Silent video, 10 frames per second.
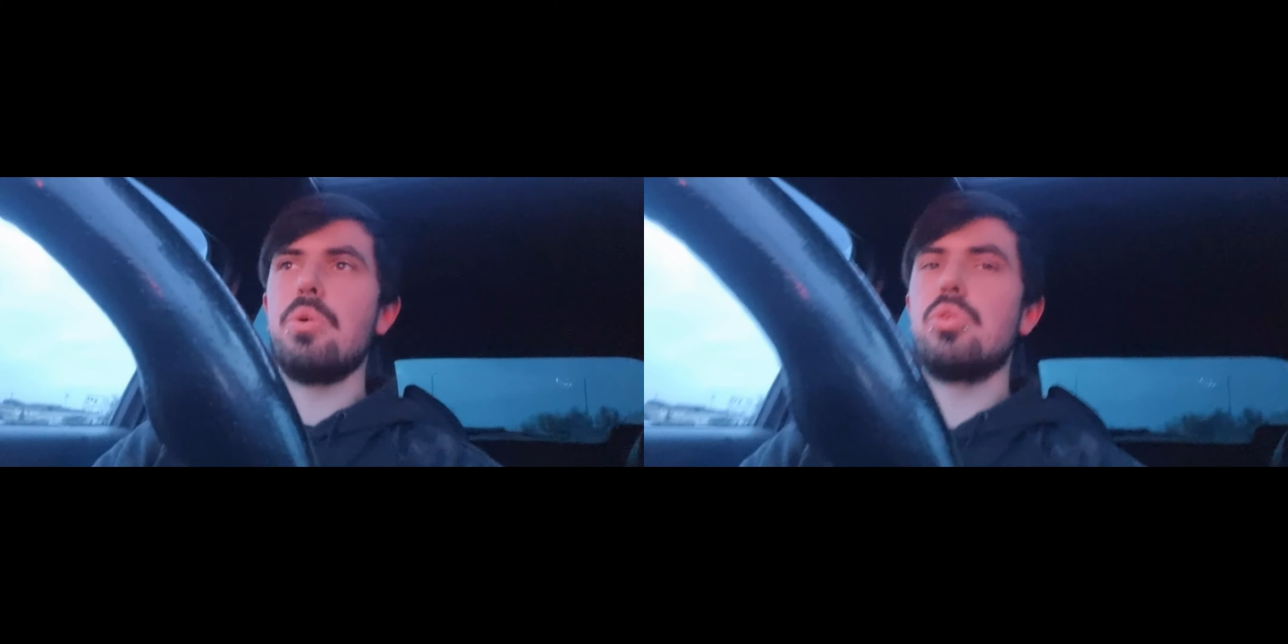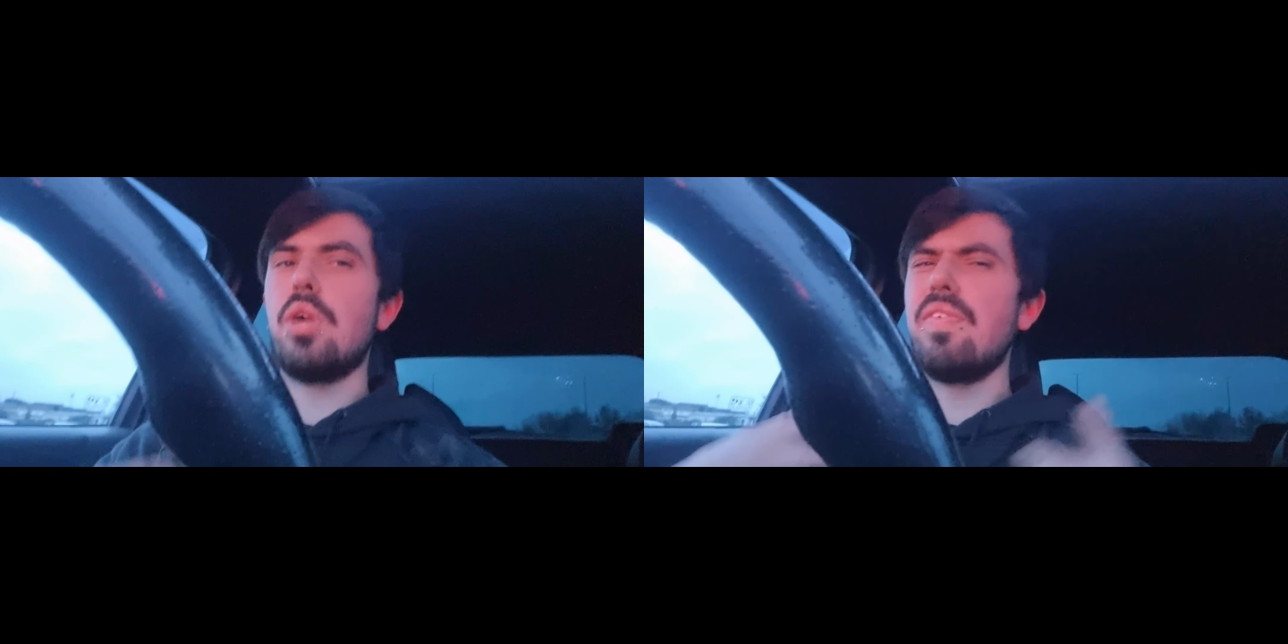
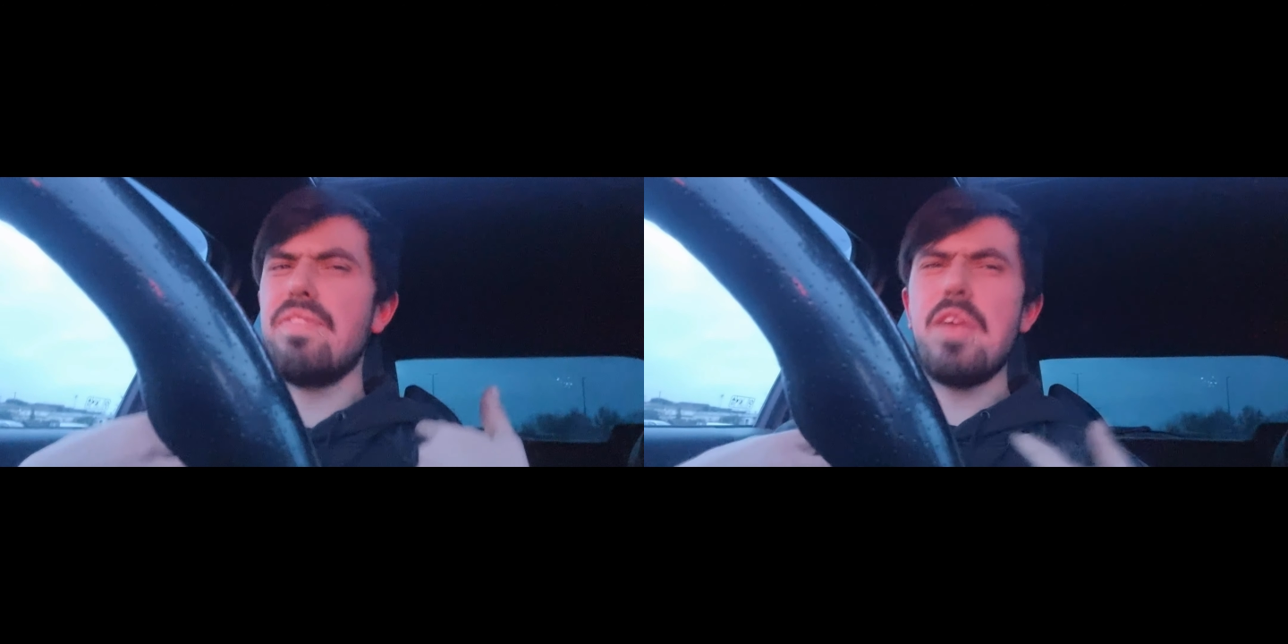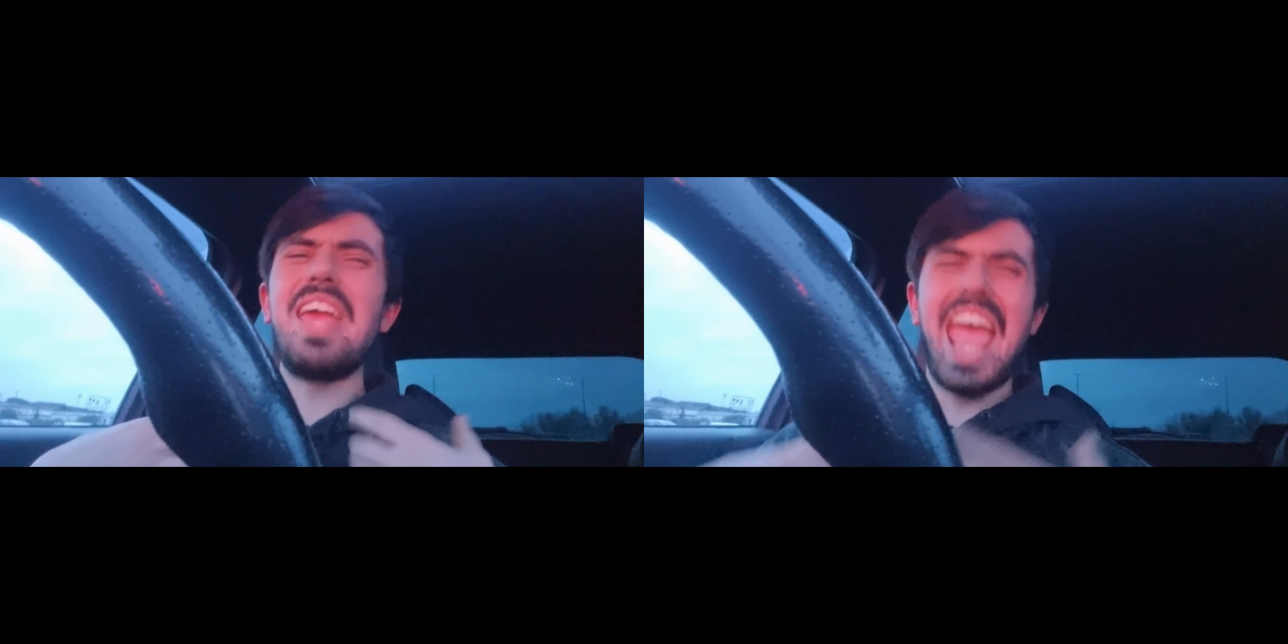wheel drive, a
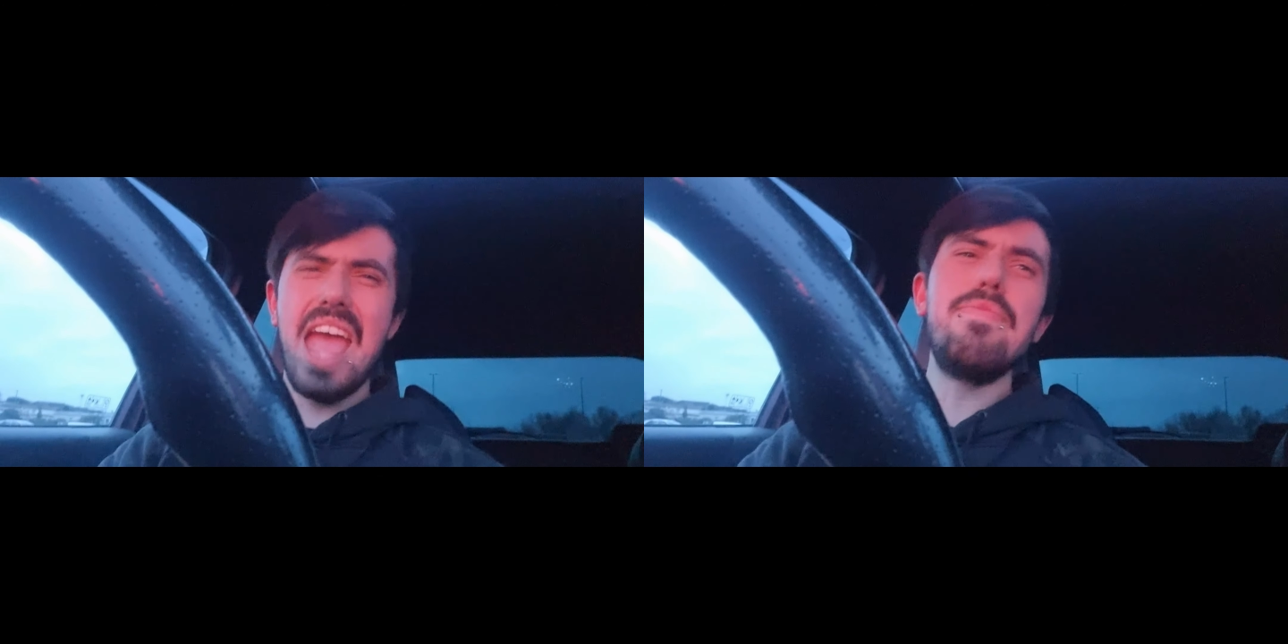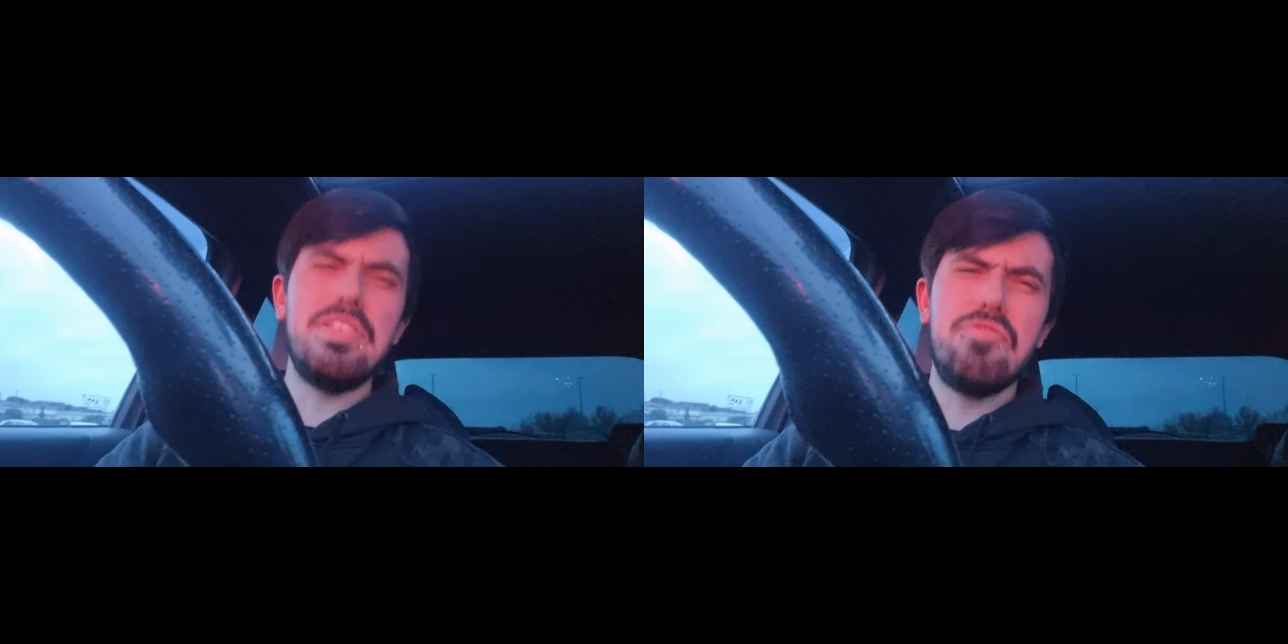very
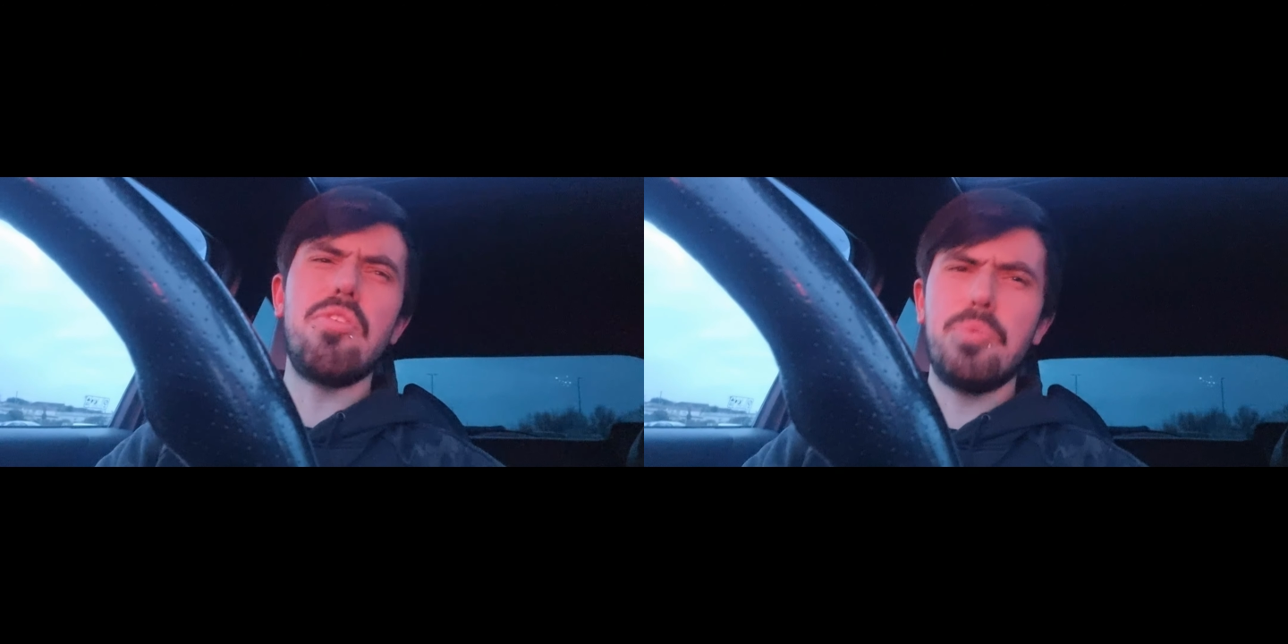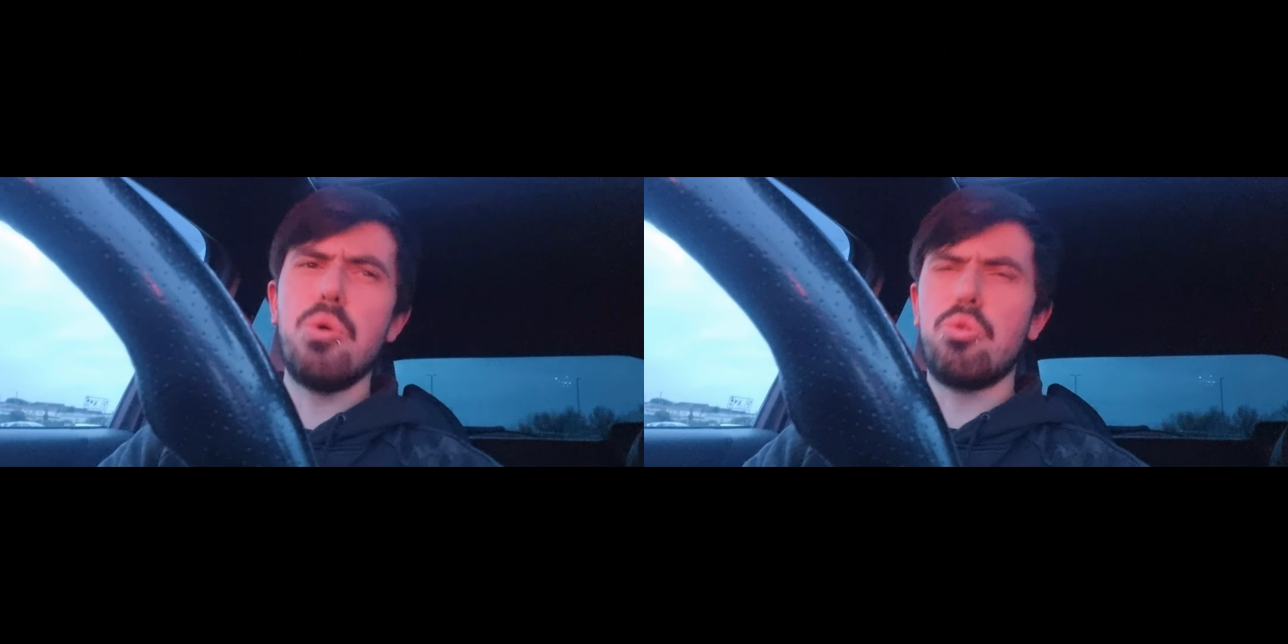heavy
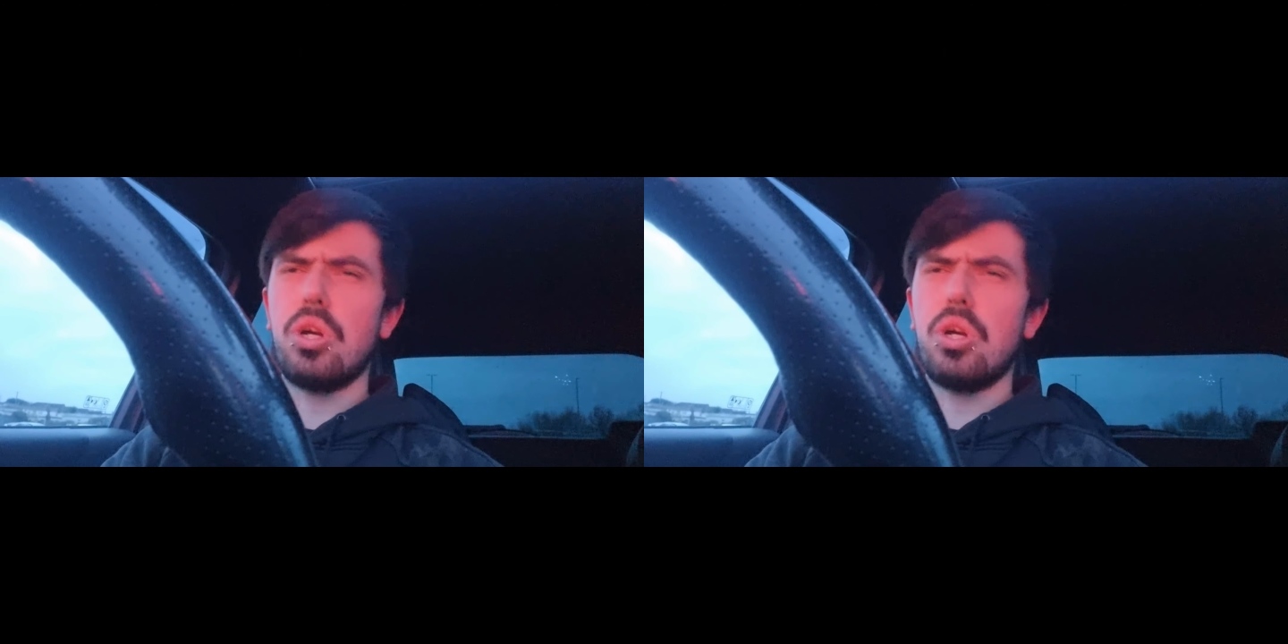front wheel